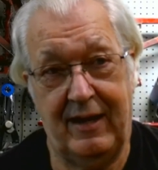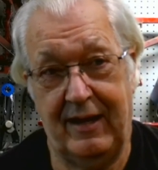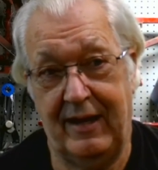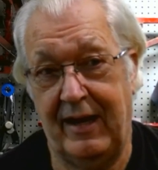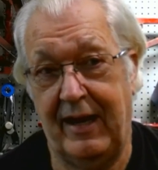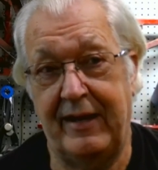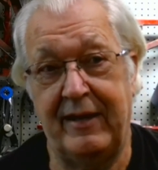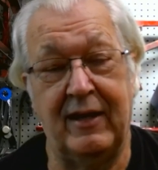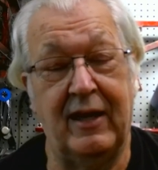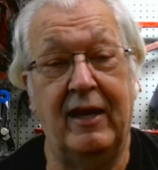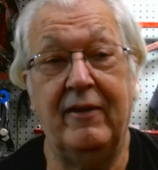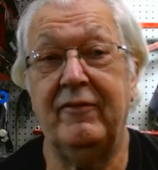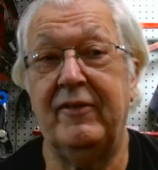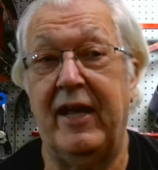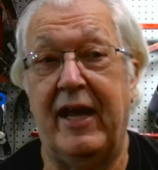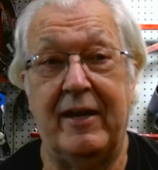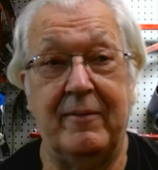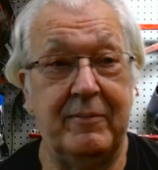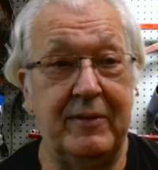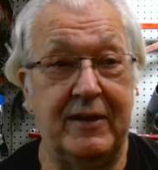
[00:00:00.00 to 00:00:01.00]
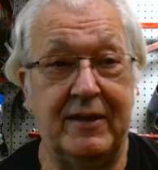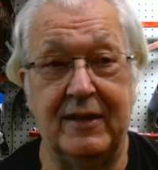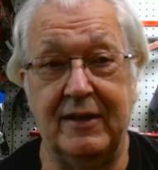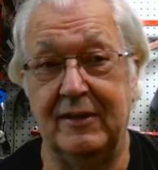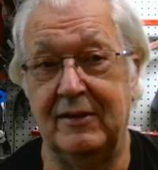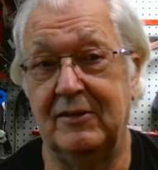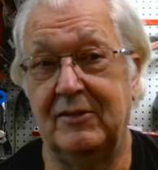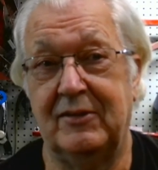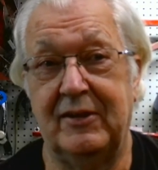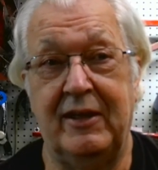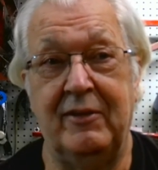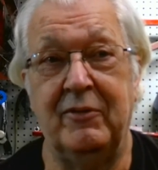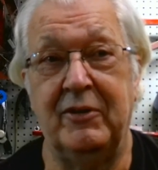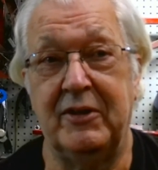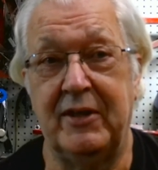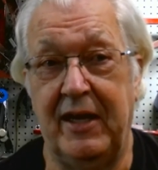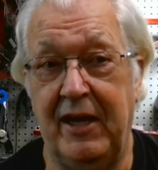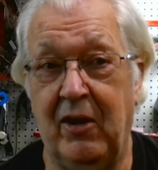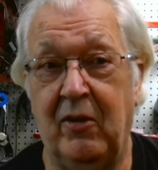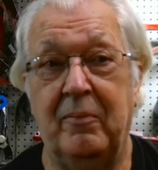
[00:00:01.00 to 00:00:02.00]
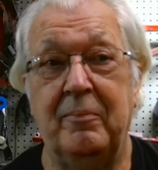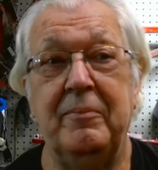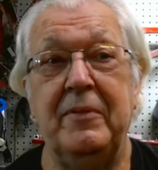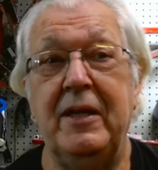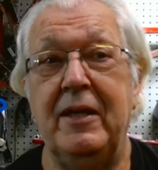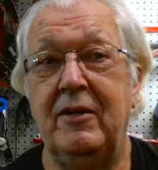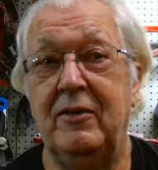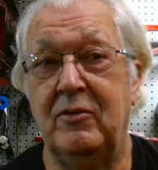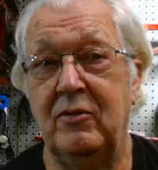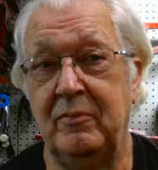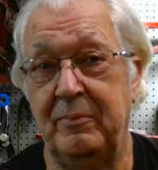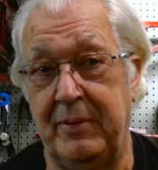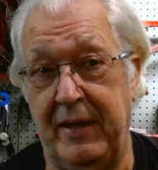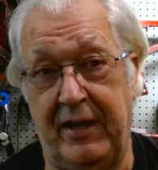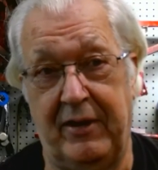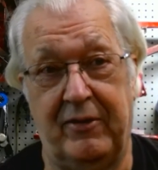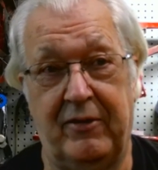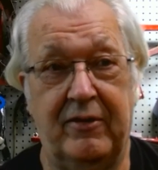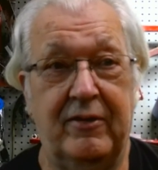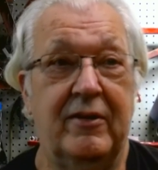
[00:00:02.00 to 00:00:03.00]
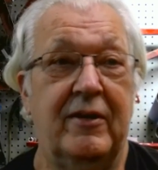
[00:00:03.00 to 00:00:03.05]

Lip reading: I'd love that because it would help me do better.